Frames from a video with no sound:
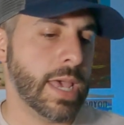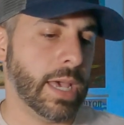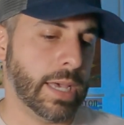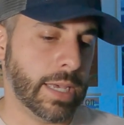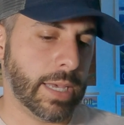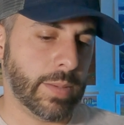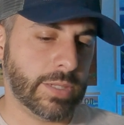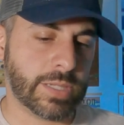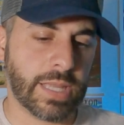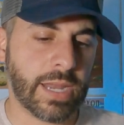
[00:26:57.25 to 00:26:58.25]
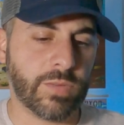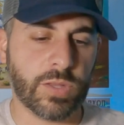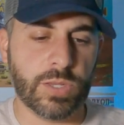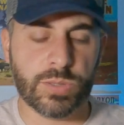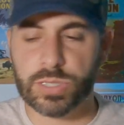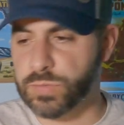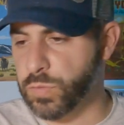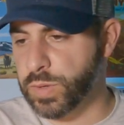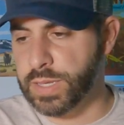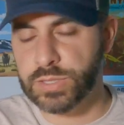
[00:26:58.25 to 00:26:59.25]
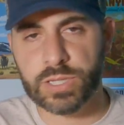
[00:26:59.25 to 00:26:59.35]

and just a lot of other uses for this.